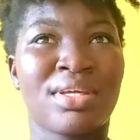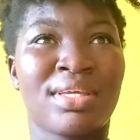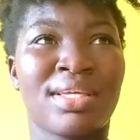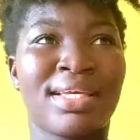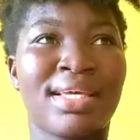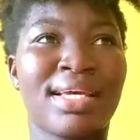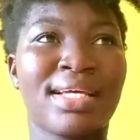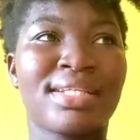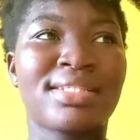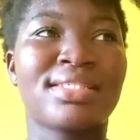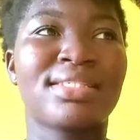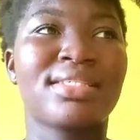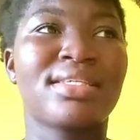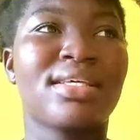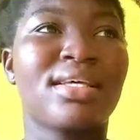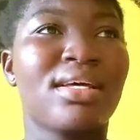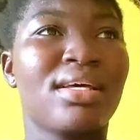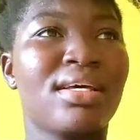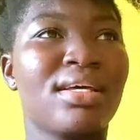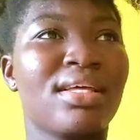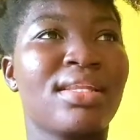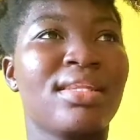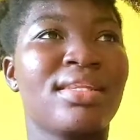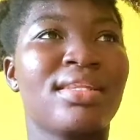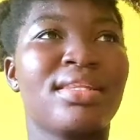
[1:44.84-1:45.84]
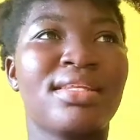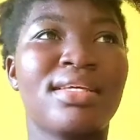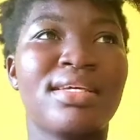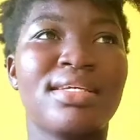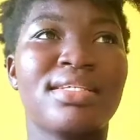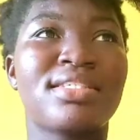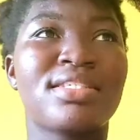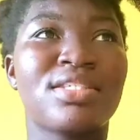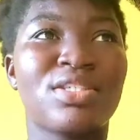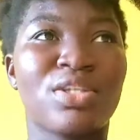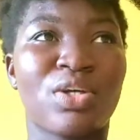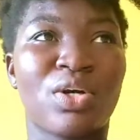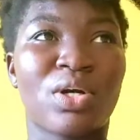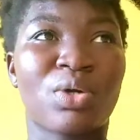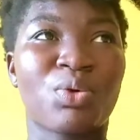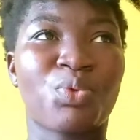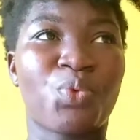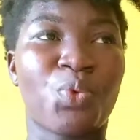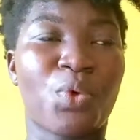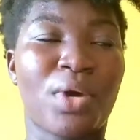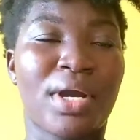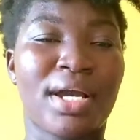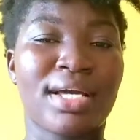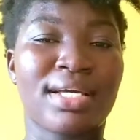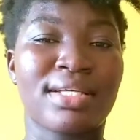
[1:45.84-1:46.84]
get these young
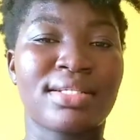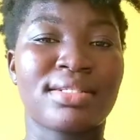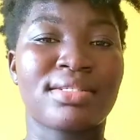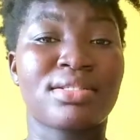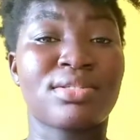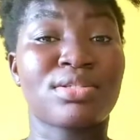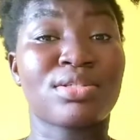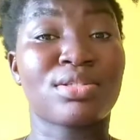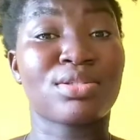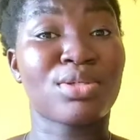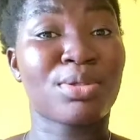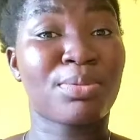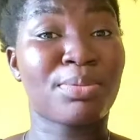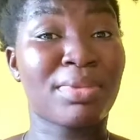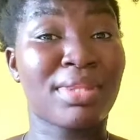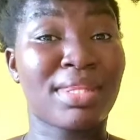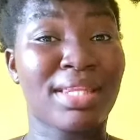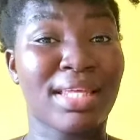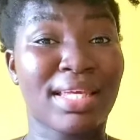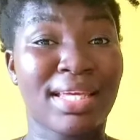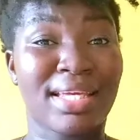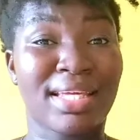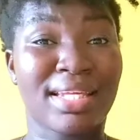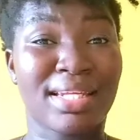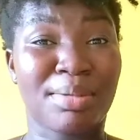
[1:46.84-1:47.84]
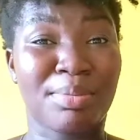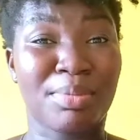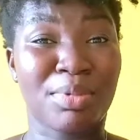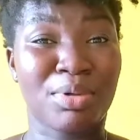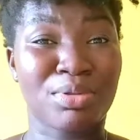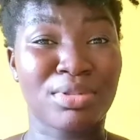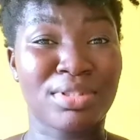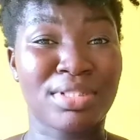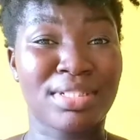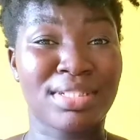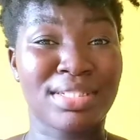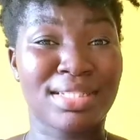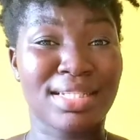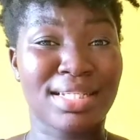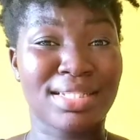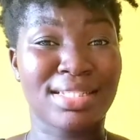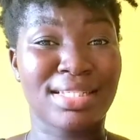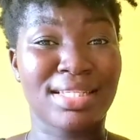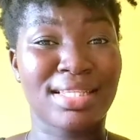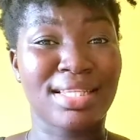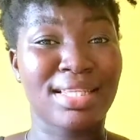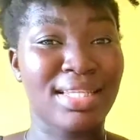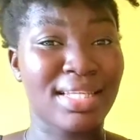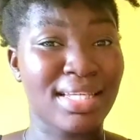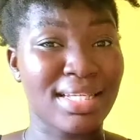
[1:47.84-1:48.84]
ones to stop thinking about
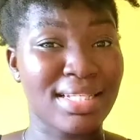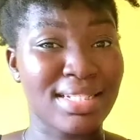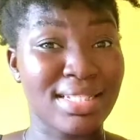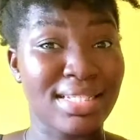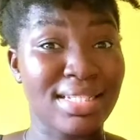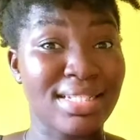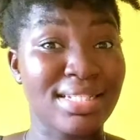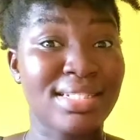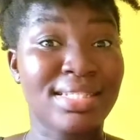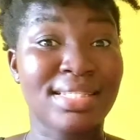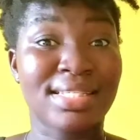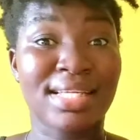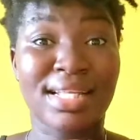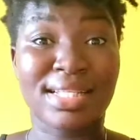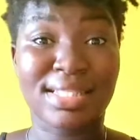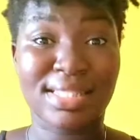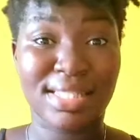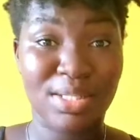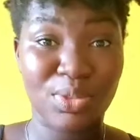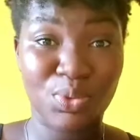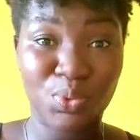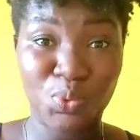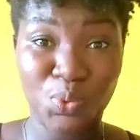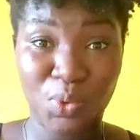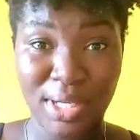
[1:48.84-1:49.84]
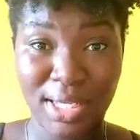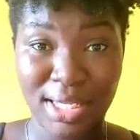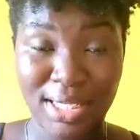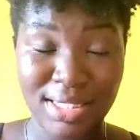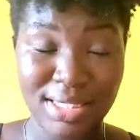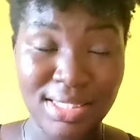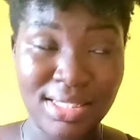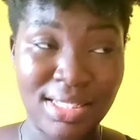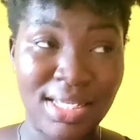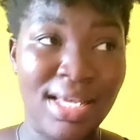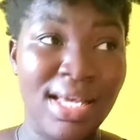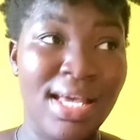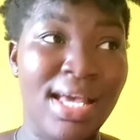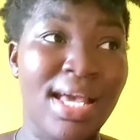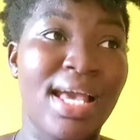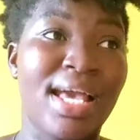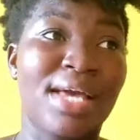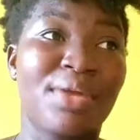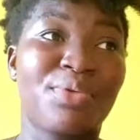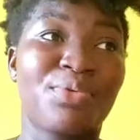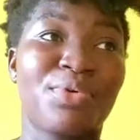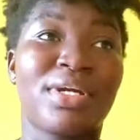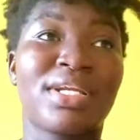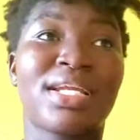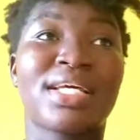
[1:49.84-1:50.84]
certain things in certain ways
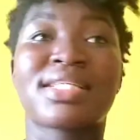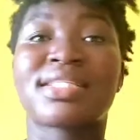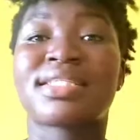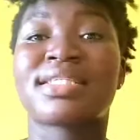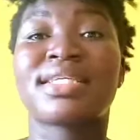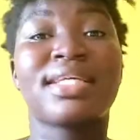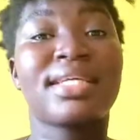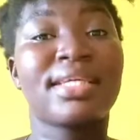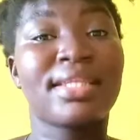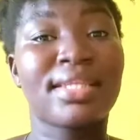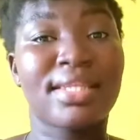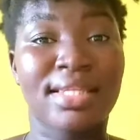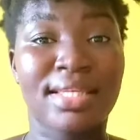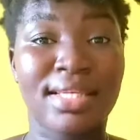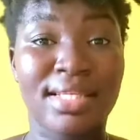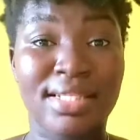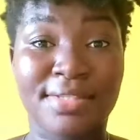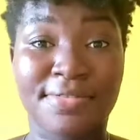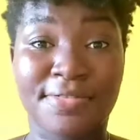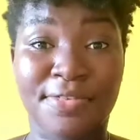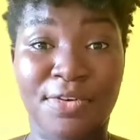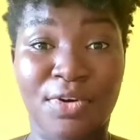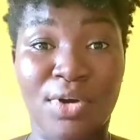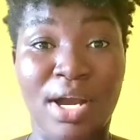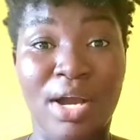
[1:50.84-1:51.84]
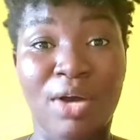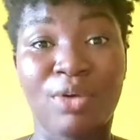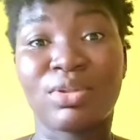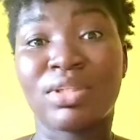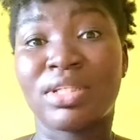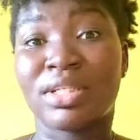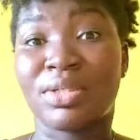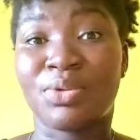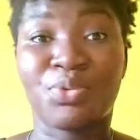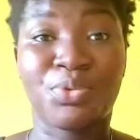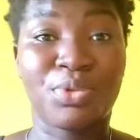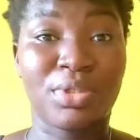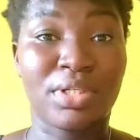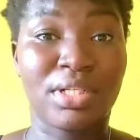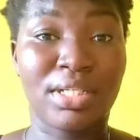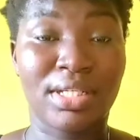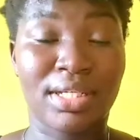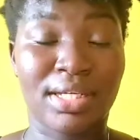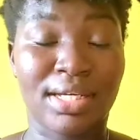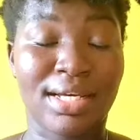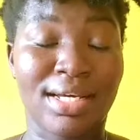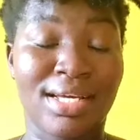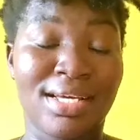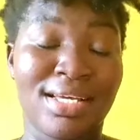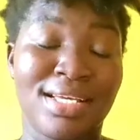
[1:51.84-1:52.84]
and rather seeing things for how they really
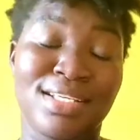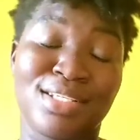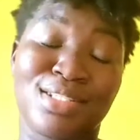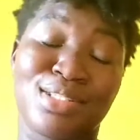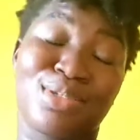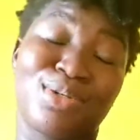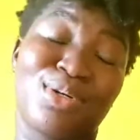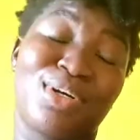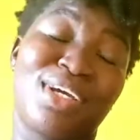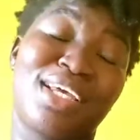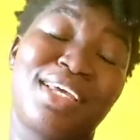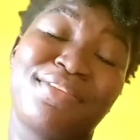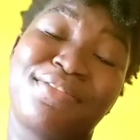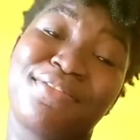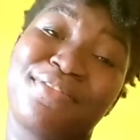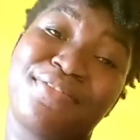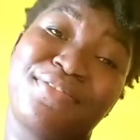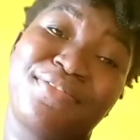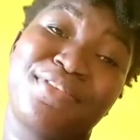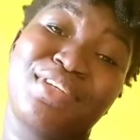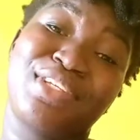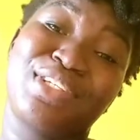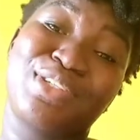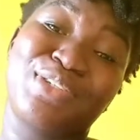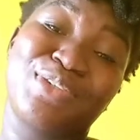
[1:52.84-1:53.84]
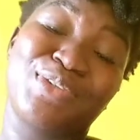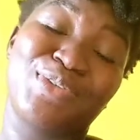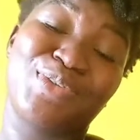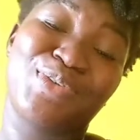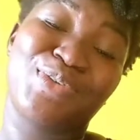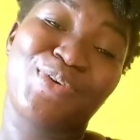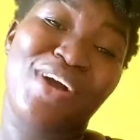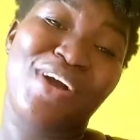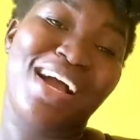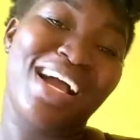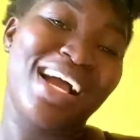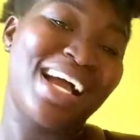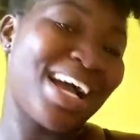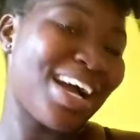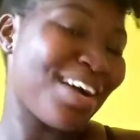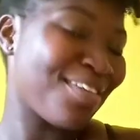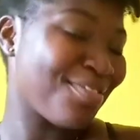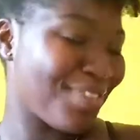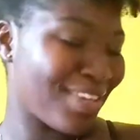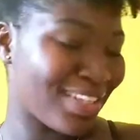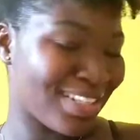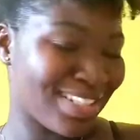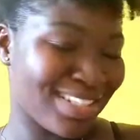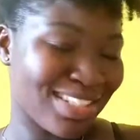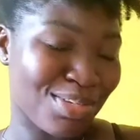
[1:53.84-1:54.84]
are? So if you
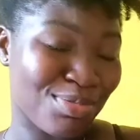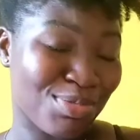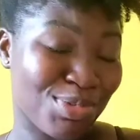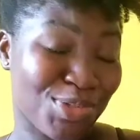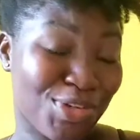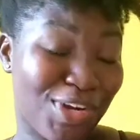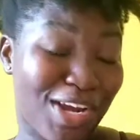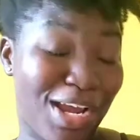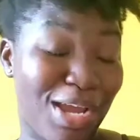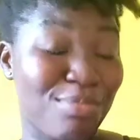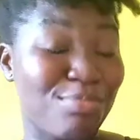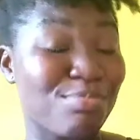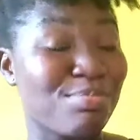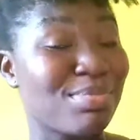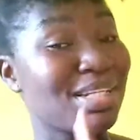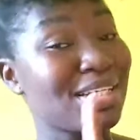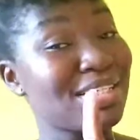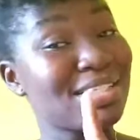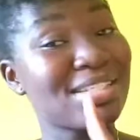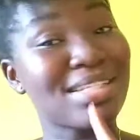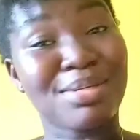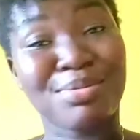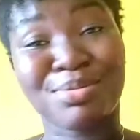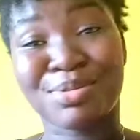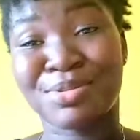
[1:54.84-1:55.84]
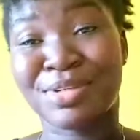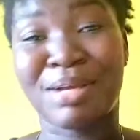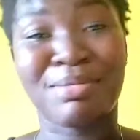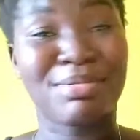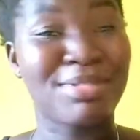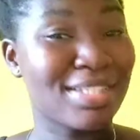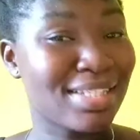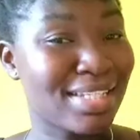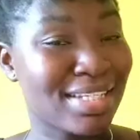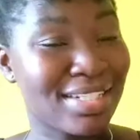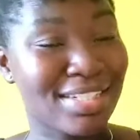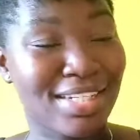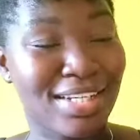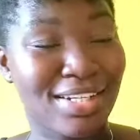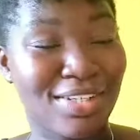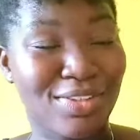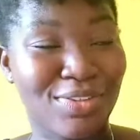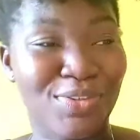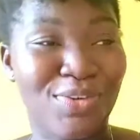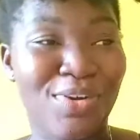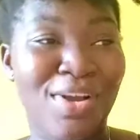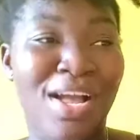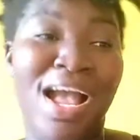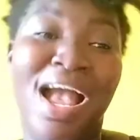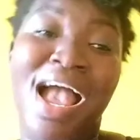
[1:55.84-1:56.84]
haven't subscribed, please subscribe to the
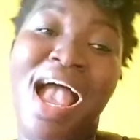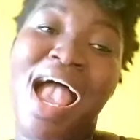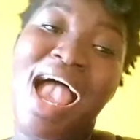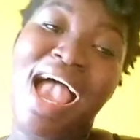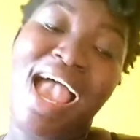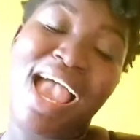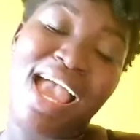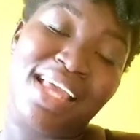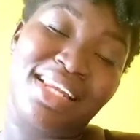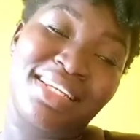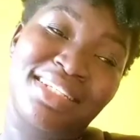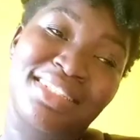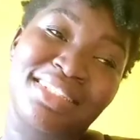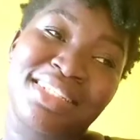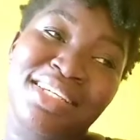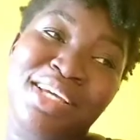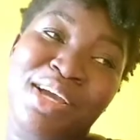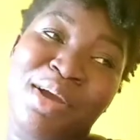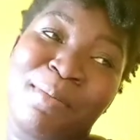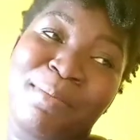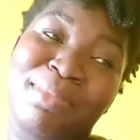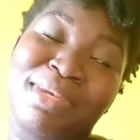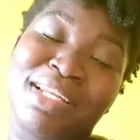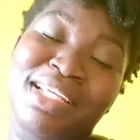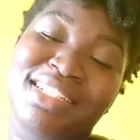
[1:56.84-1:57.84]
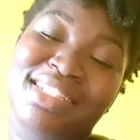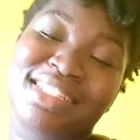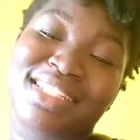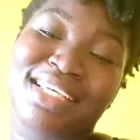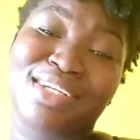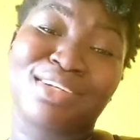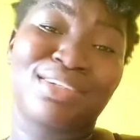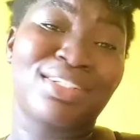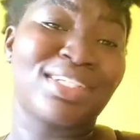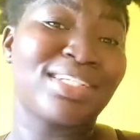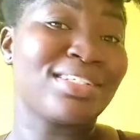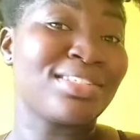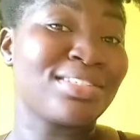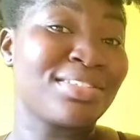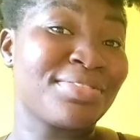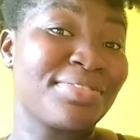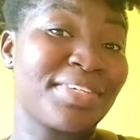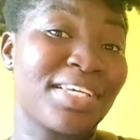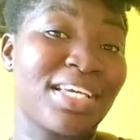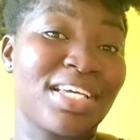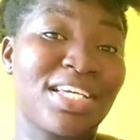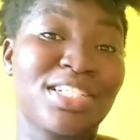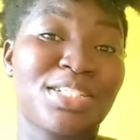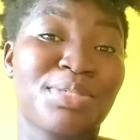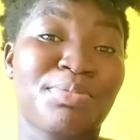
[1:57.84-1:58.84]
channel, and please turn on the
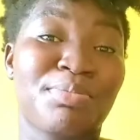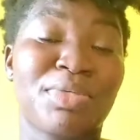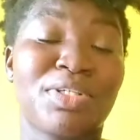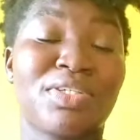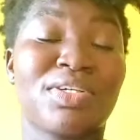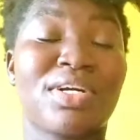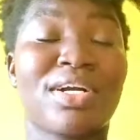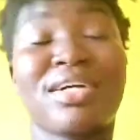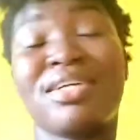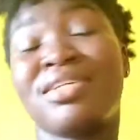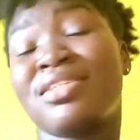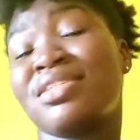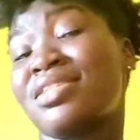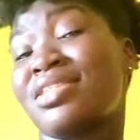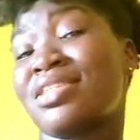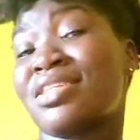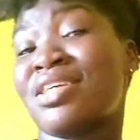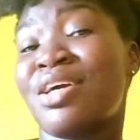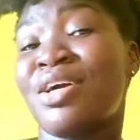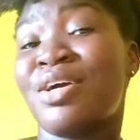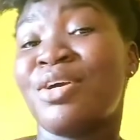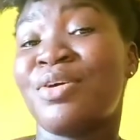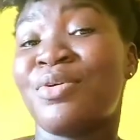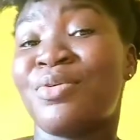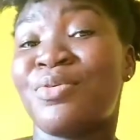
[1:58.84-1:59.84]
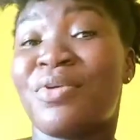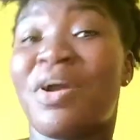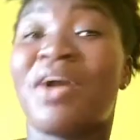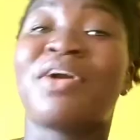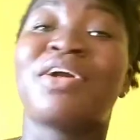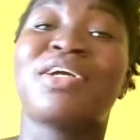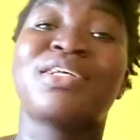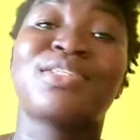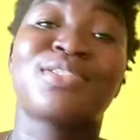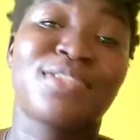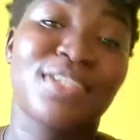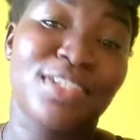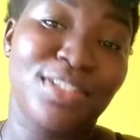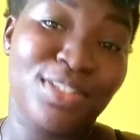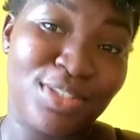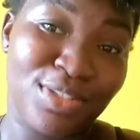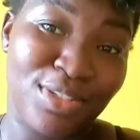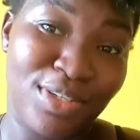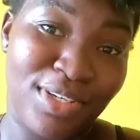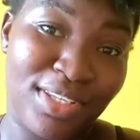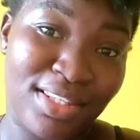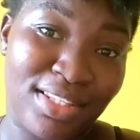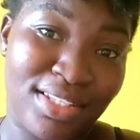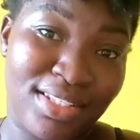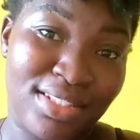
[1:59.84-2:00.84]
notification bell, because you are going to
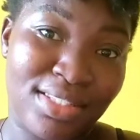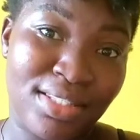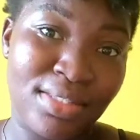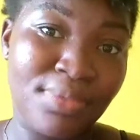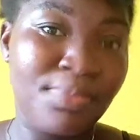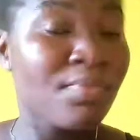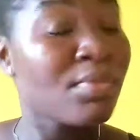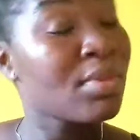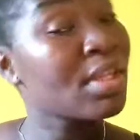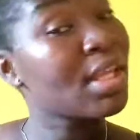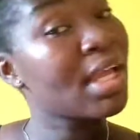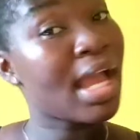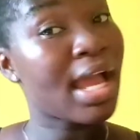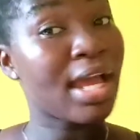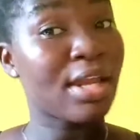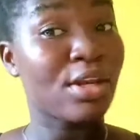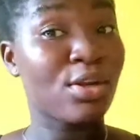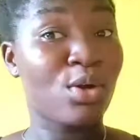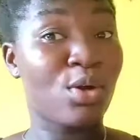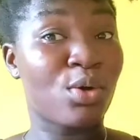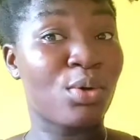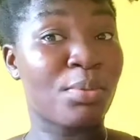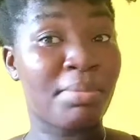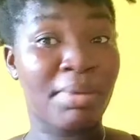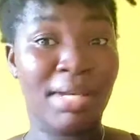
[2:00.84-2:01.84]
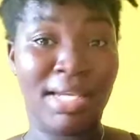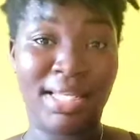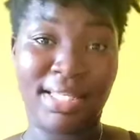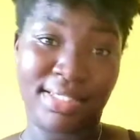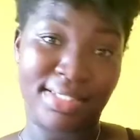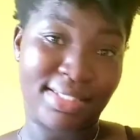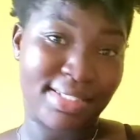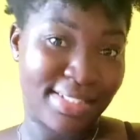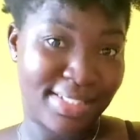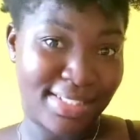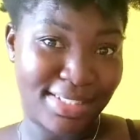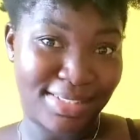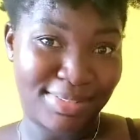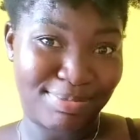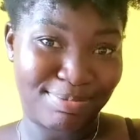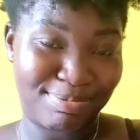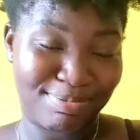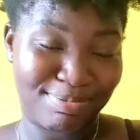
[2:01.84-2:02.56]
enjoy this. And oh, please